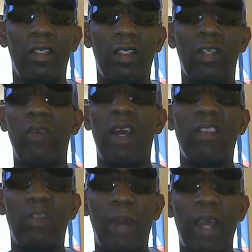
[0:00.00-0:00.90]

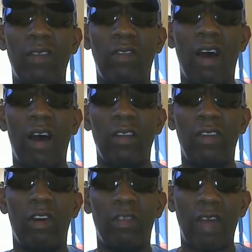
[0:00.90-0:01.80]
genres based on
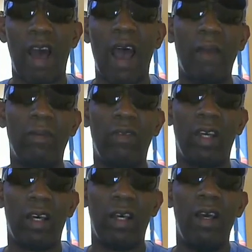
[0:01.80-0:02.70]
their types
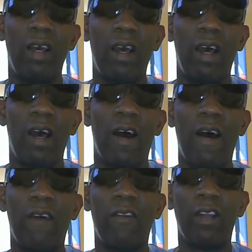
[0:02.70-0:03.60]

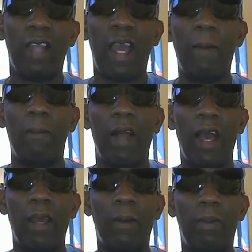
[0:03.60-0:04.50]
of a
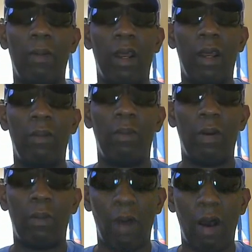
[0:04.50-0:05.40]
gameplay and
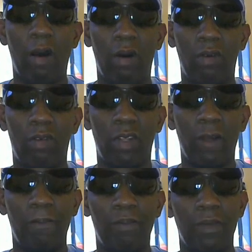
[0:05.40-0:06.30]
propose.
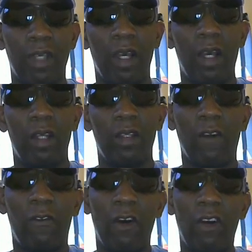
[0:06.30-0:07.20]

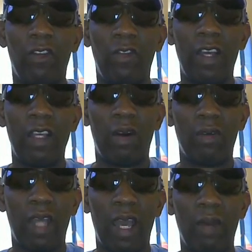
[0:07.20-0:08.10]
The first video
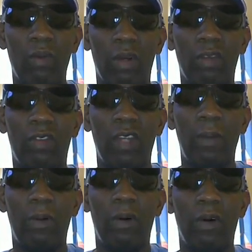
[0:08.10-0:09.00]
game was
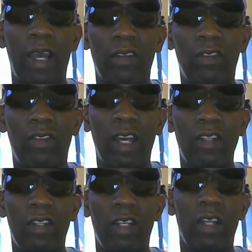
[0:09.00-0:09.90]
simple
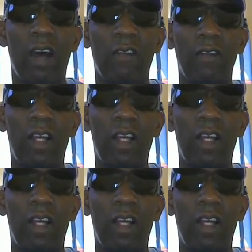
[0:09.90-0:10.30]
extension of the